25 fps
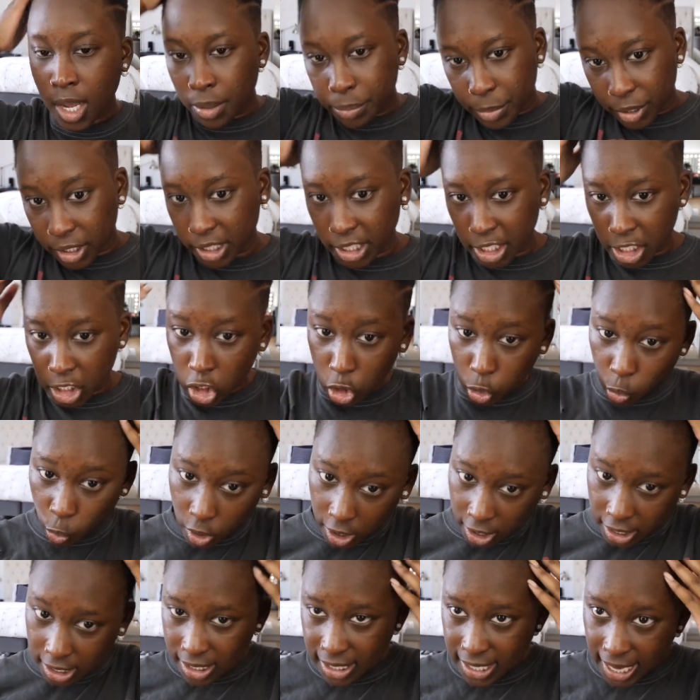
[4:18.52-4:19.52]
But this
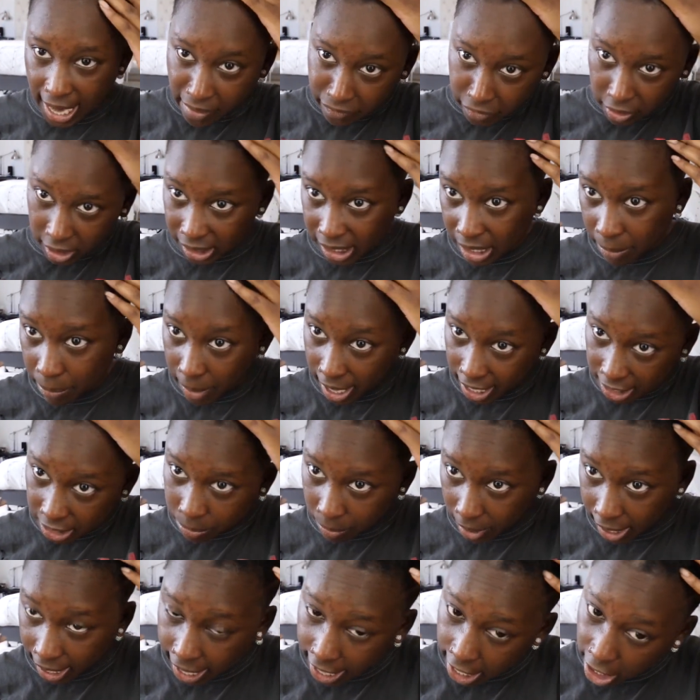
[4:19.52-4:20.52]
one definitely makes
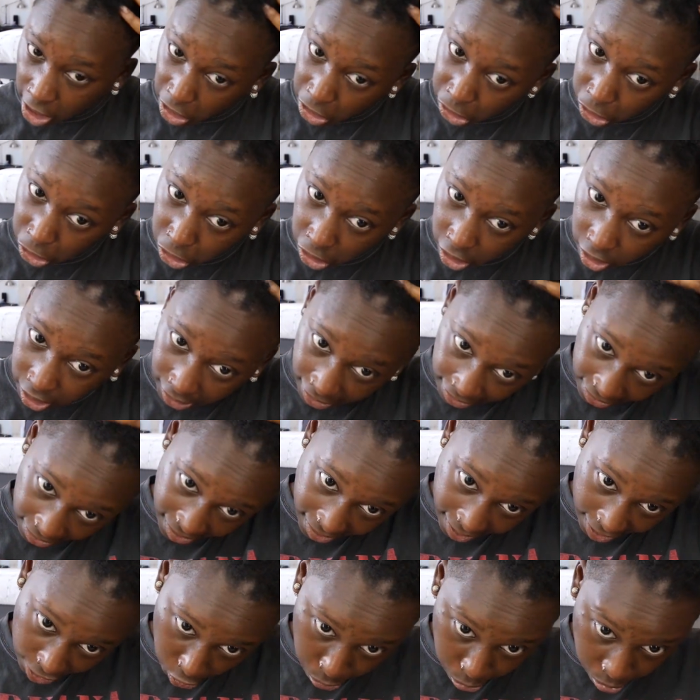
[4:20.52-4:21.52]
my hair look like
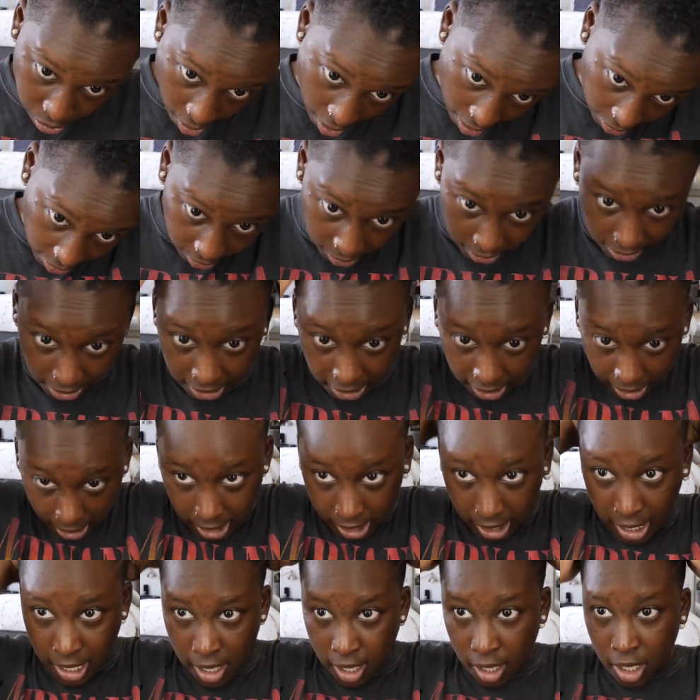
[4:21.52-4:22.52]
it has product in
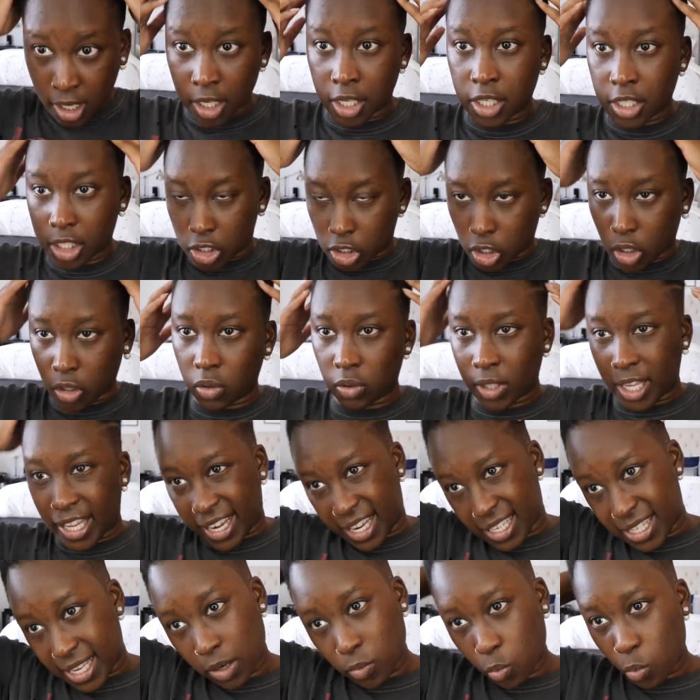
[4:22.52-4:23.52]
it. So
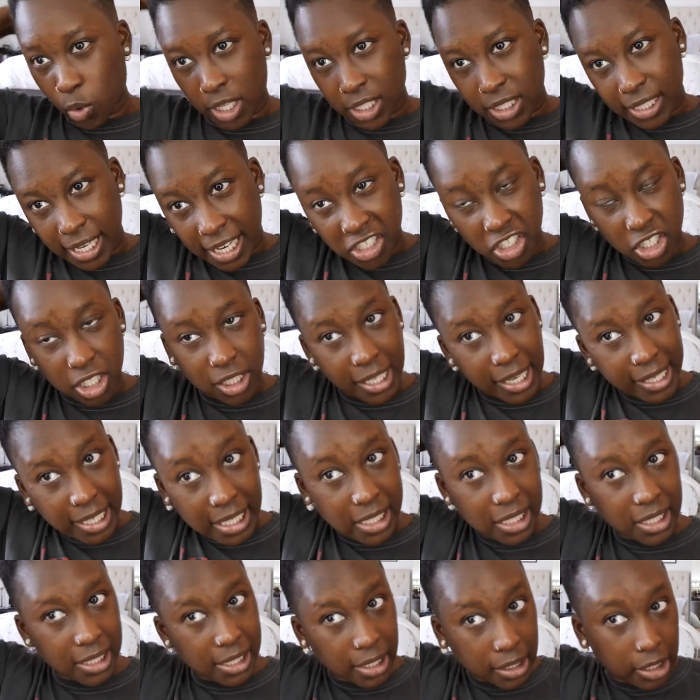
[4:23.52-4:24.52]
like I said, once I just let
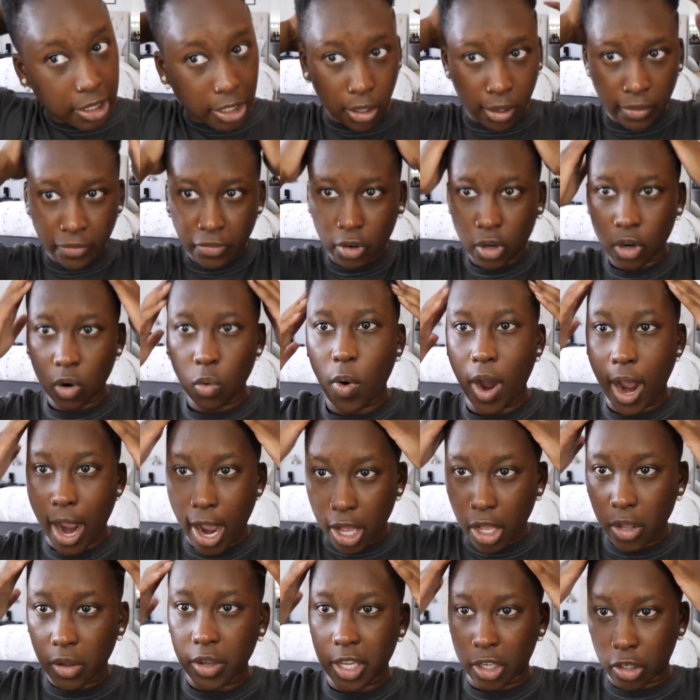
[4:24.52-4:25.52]
it sit there for a
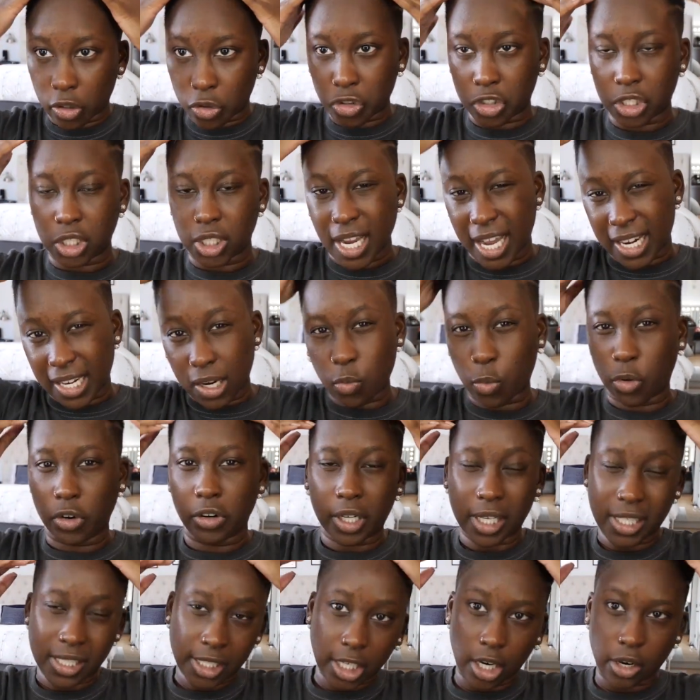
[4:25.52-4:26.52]
while, it'll just kind of
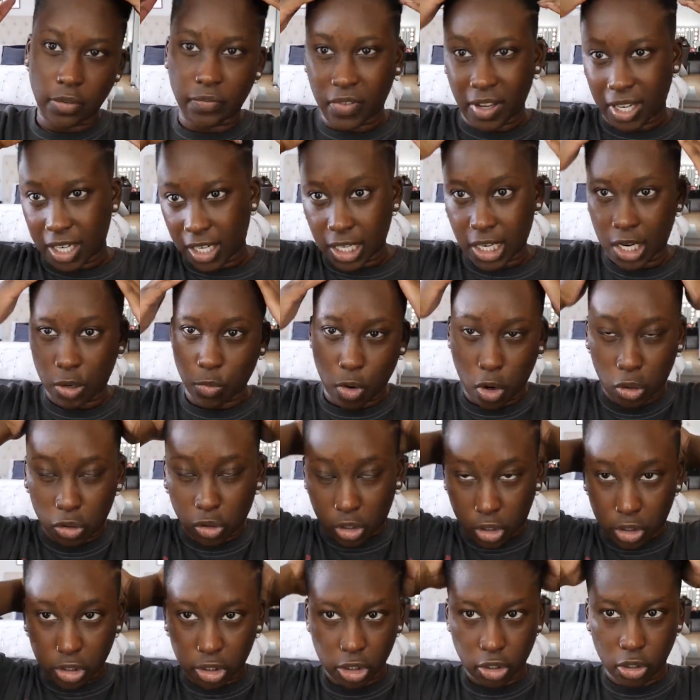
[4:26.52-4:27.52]
work itself in and it
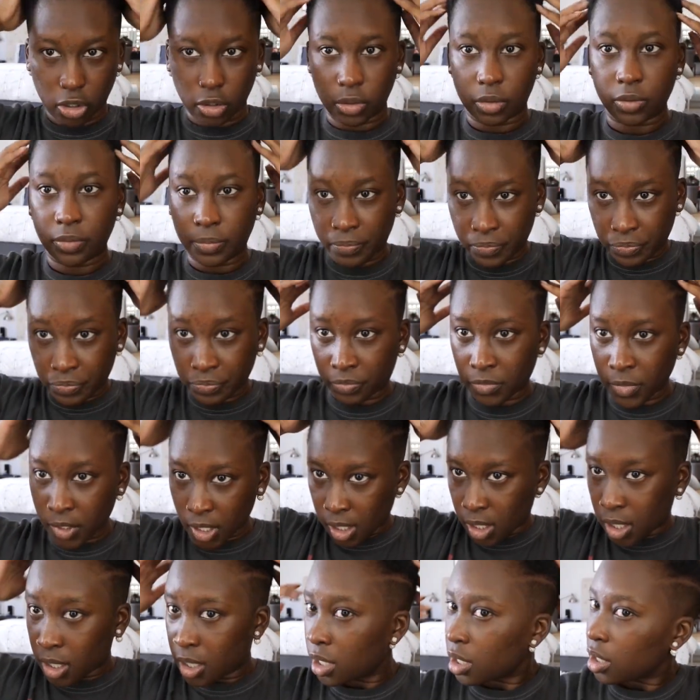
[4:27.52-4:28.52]
won't look so,
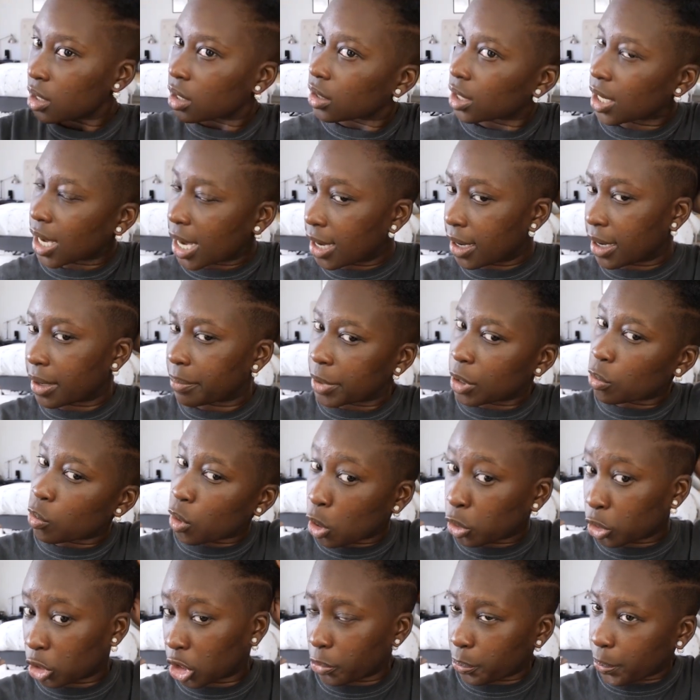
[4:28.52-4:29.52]
it
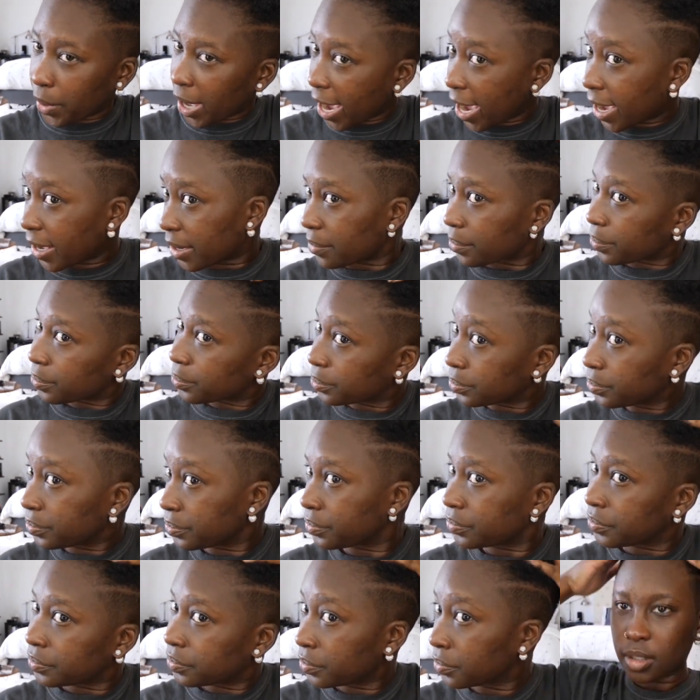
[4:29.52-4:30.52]
won't look bad.
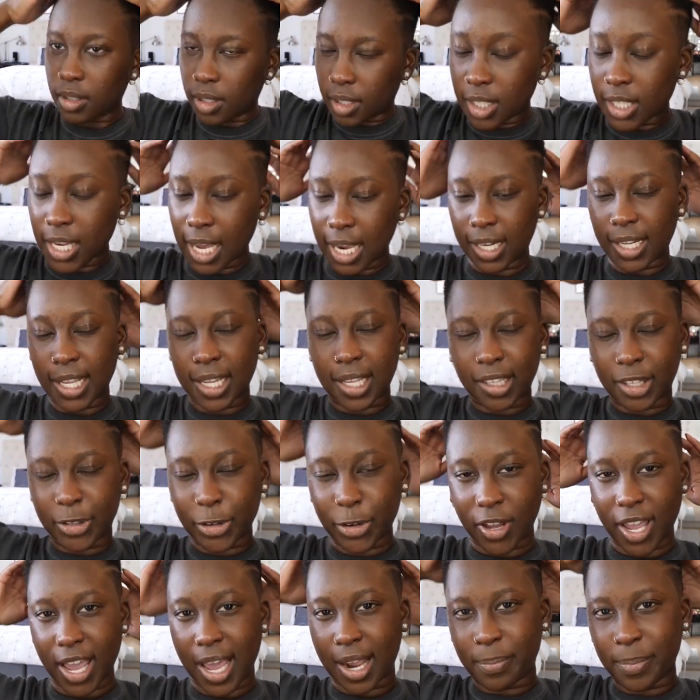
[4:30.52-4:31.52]
It's kind of like a
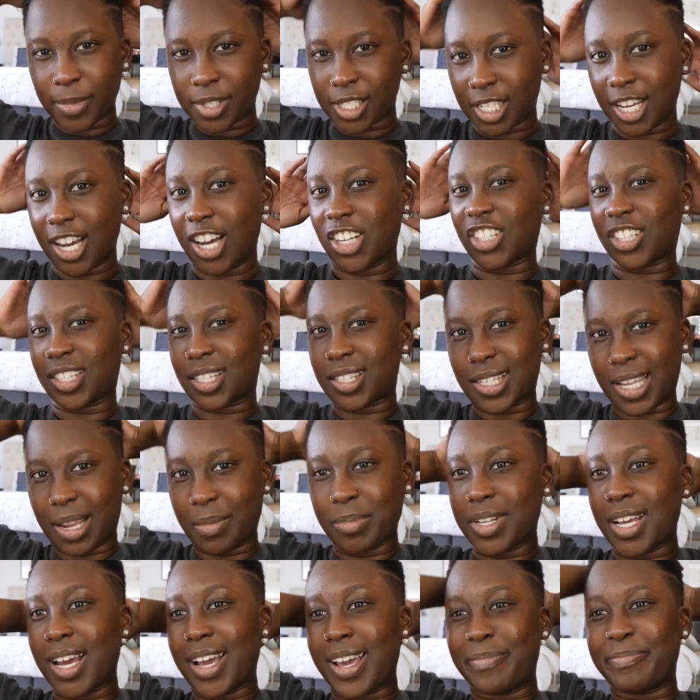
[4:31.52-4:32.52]
little head massage at the
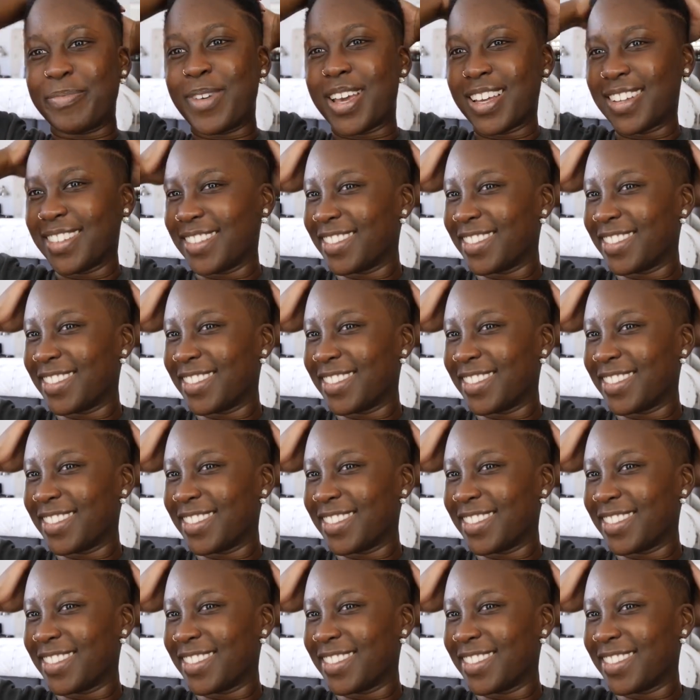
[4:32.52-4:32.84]
same time.